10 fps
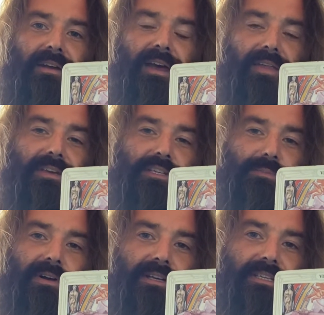And this
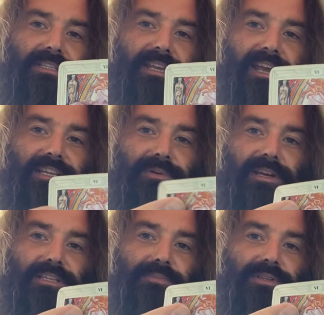process takes
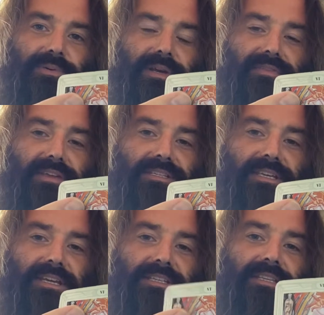place between the
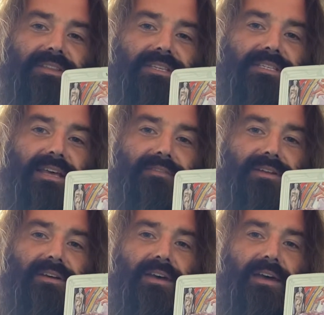6 to the
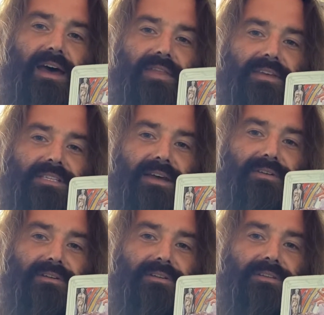7 and the
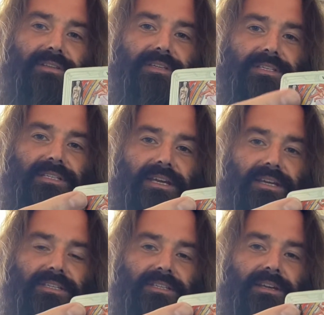7 to the
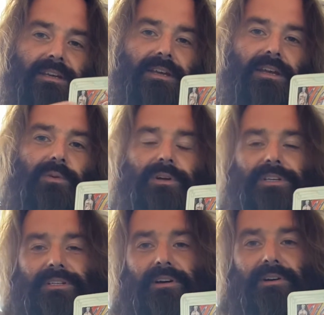6. Which
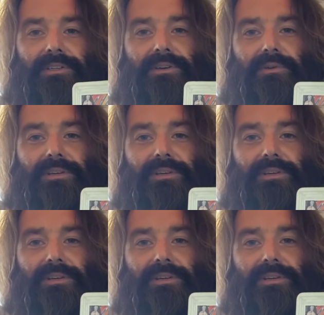is also a